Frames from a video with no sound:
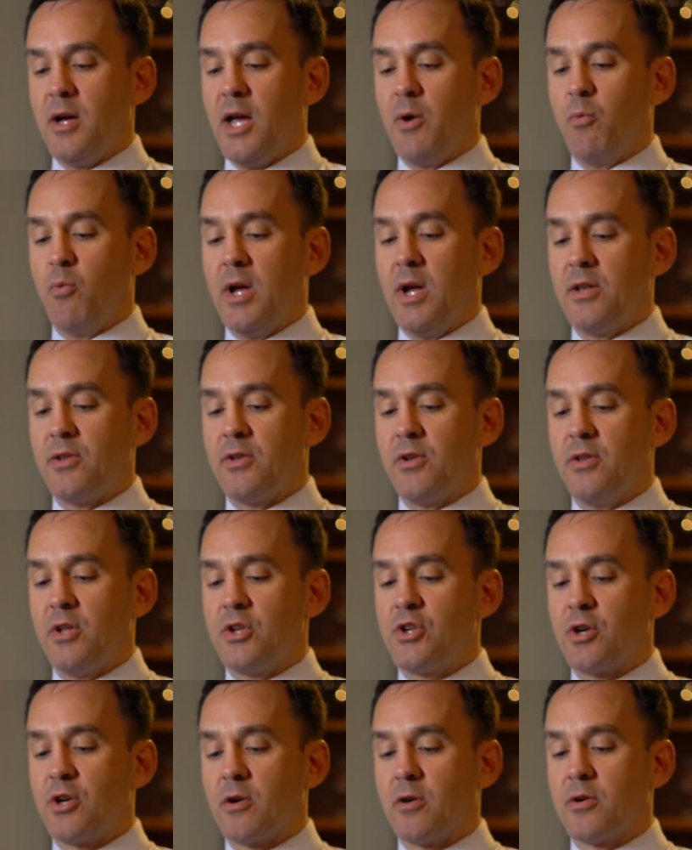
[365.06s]
I went to
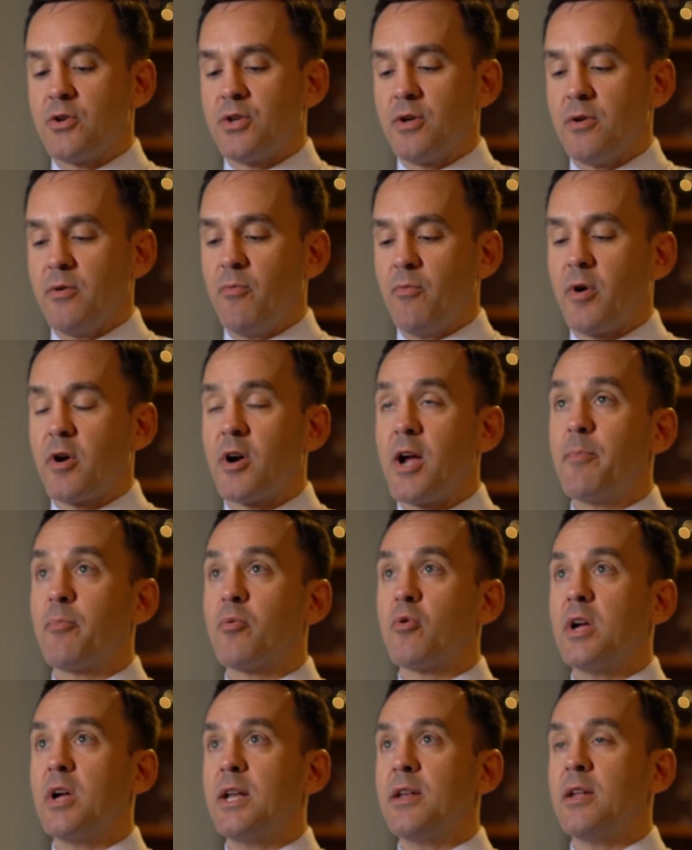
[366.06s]
the church where I
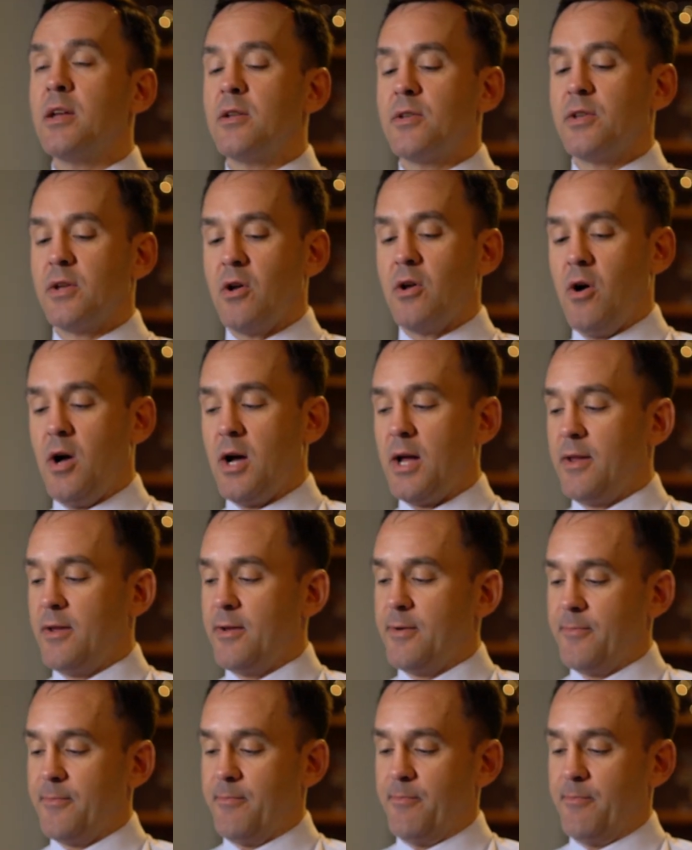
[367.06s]
prayed to God.